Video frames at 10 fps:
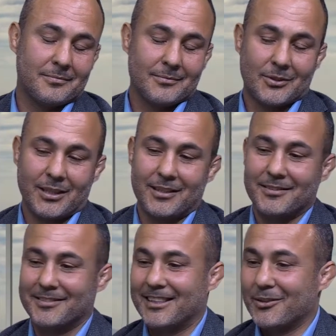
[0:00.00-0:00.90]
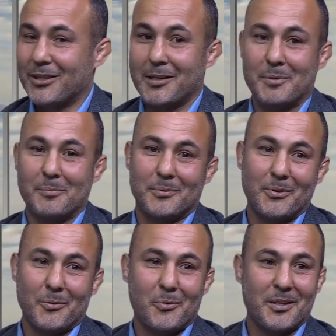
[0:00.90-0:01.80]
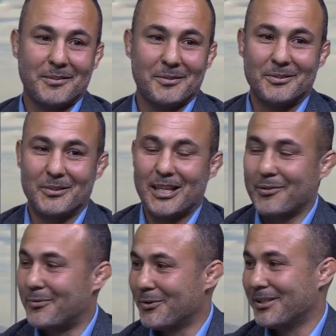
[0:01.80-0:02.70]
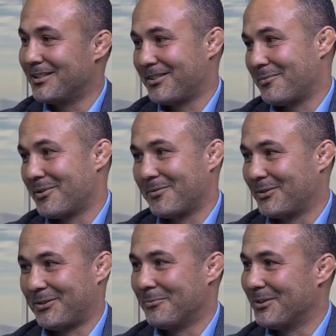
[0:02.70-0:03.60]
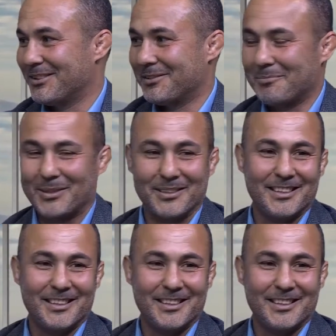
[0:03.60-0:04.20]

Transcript: Yeah. Okay. I know a lot of people don't want Californians coming here for some reason, but